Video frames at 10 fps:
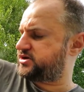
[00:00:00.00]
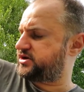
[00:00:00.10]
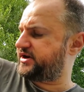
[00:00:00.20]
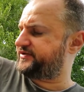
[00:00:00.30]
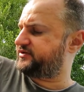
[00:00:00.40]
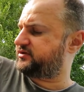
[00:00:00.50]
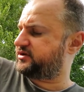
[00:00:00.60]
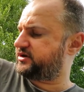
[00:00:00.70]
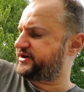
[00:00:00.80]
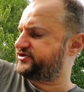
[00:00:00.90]
Later
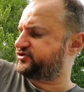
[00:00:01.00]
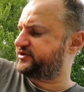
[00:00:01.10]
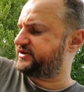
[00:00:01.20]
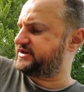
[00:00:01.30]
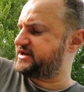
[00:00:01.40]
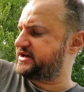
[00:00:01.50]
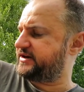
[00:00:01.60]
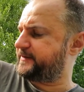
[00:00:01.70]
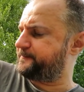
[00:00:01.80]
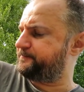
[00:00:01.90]
on, I joined
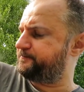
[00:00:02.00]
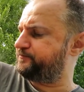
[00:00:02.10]
the